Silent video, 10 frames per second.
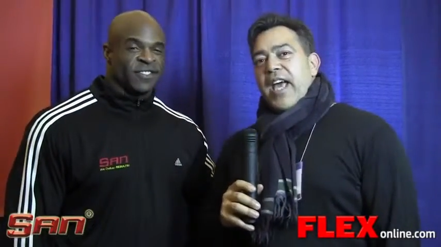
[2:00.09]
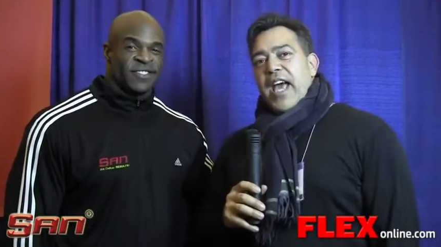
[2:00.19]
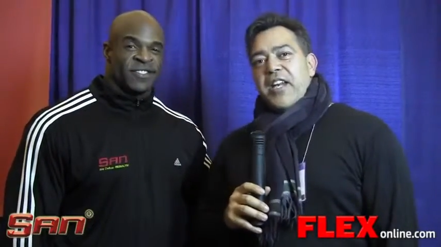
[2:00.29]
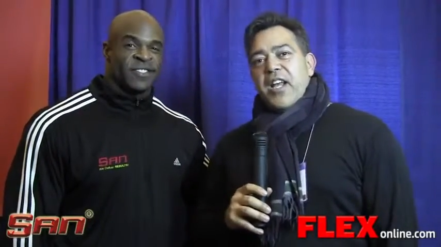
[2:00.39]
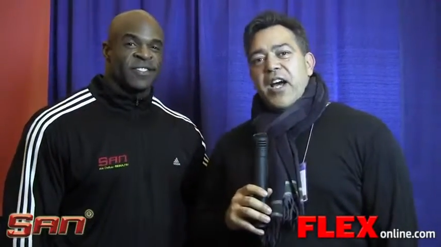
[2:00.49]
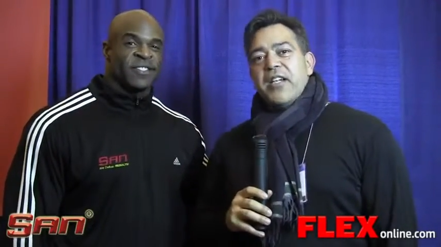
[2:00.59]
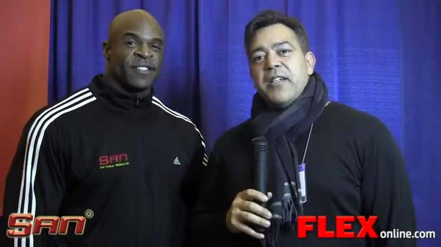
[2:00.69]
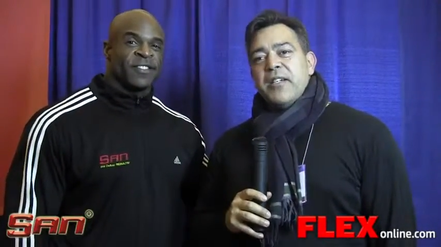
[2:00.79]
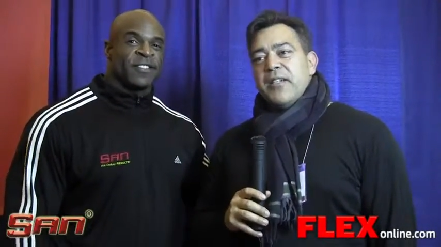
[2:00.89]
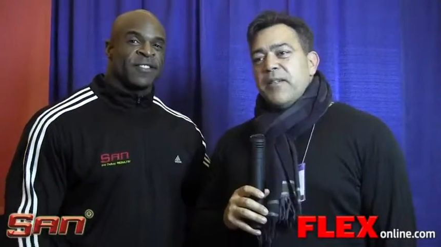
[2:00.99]
Speaker 1: Ed Nunn,
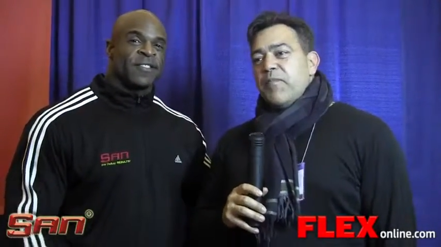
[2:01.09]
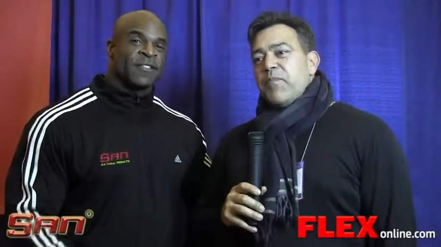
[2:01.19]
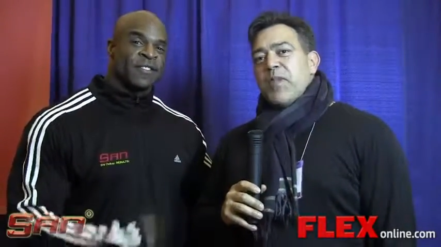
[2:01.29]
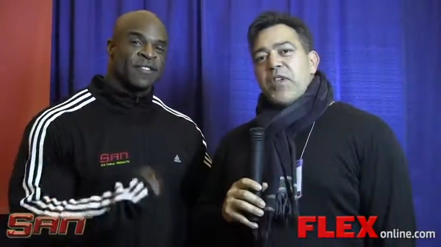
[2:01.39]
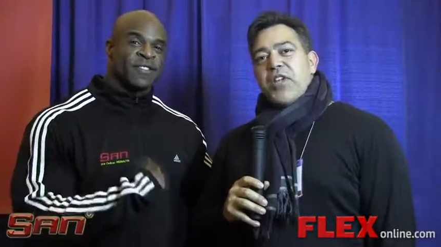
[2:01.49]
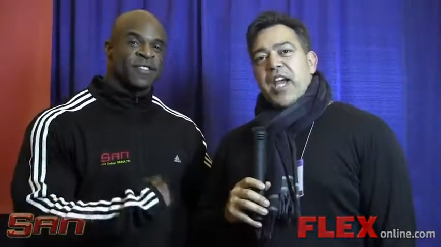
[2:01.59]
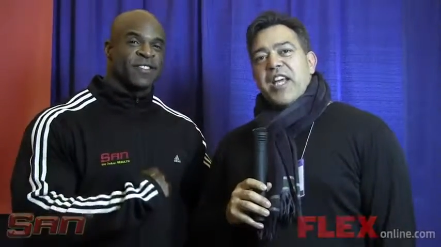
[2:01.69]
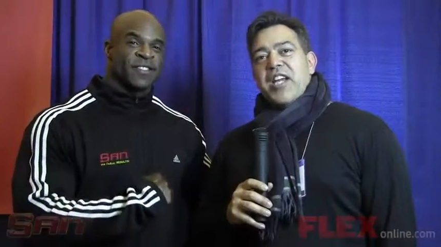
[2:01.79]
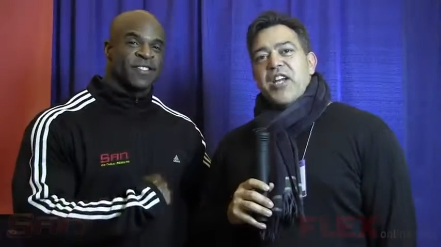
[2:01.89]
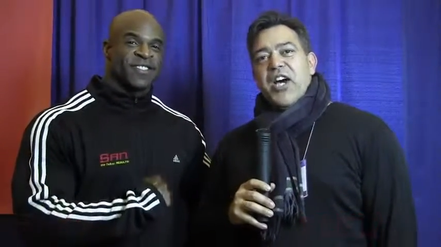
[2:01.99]
second to